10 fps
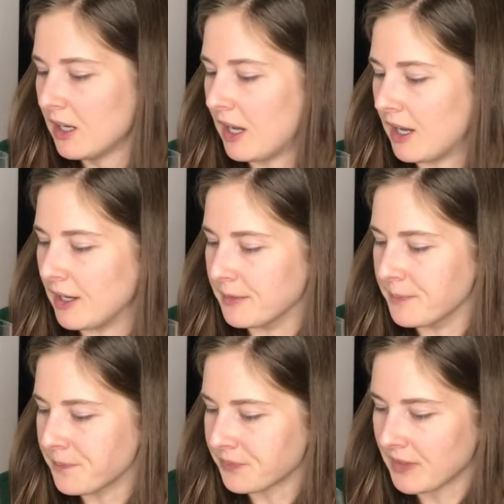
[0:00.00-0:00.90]

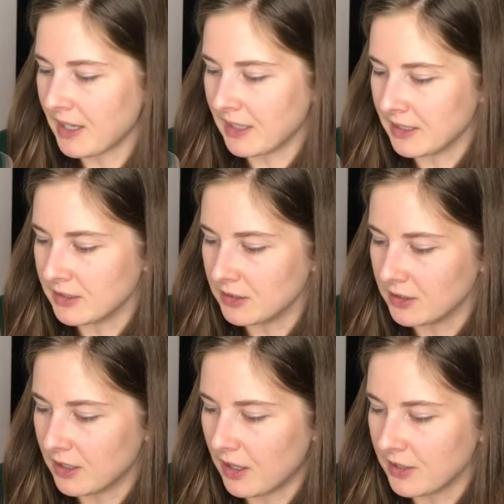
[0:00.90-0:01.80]
And
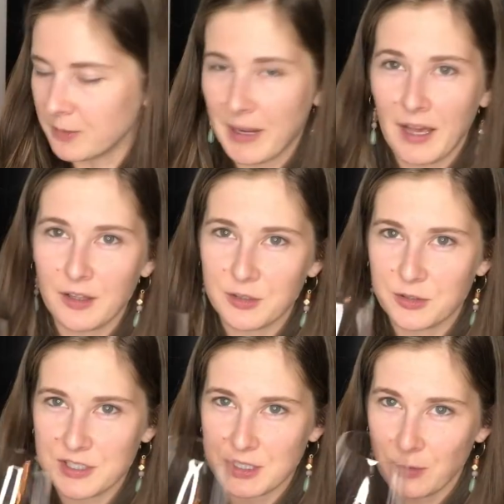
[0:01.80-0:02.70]
on the palate, you'll
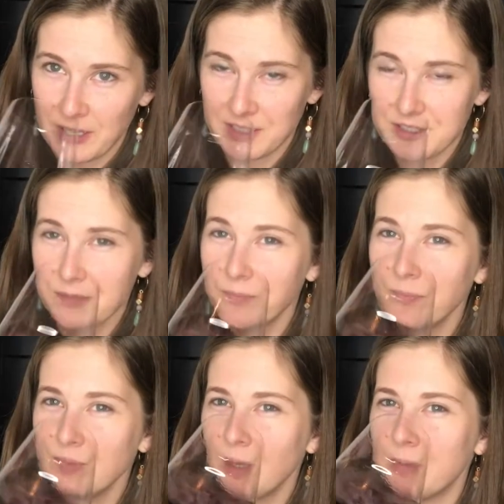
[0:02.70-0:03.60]
see why it's
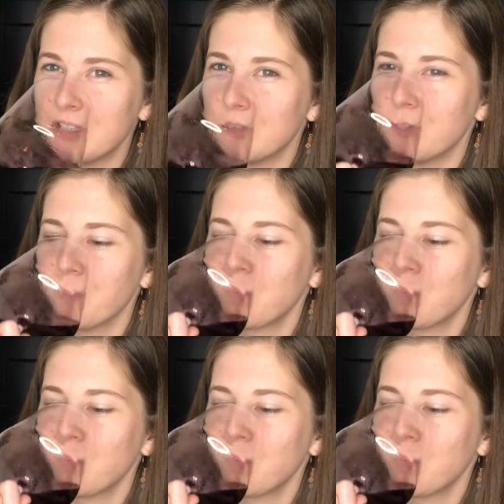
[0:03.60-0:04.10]
a bit different.